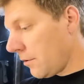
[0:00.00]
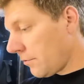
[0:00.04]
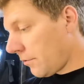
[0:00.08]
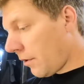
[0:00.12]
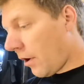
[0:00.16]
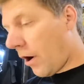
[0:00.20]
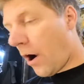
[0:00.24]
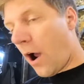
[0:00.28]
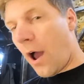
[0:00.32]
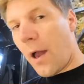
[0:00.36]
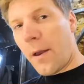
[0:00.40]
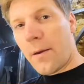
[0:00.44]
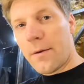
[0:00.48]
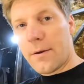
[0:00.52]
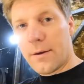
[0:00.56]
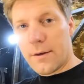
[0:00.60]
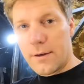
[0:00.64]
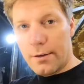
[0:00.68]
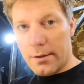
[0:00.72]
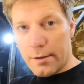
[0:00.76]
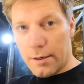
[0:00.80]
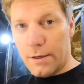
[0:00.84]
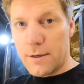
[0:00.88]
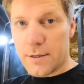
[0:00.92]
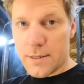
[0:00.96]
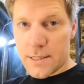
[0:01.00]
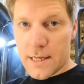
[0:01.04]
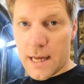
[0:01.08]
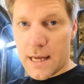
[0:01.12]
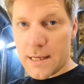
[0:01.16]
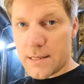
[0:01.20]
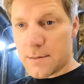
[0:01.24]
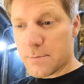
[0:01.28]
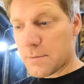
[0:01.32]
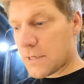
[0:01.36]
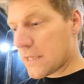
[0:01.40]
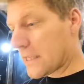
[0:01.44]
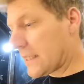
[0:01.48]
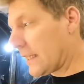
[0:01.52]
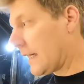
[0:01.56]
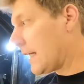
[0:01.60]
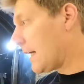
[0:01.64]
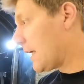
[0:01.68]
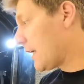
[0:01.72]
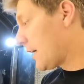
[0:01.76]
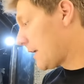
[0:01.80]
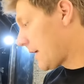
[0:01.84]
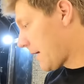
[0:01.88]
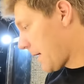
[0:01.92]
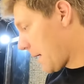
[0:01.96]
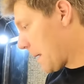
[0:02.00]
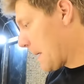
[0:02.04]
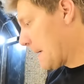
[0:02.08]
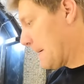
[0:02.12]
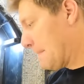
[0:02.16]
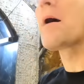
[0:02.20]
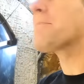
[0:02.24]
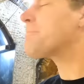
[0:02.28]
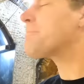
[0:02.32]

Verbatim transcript: Right, let's get some steel in here.